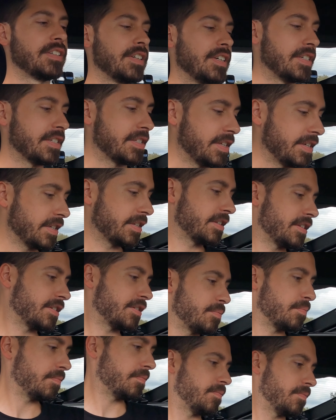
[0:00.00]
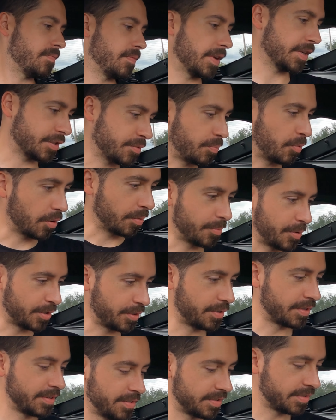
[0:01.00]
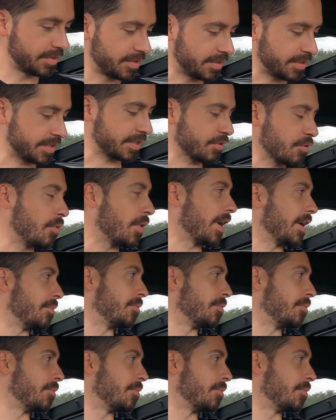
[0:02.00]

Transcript: Is this like sport mode? Or is this quiet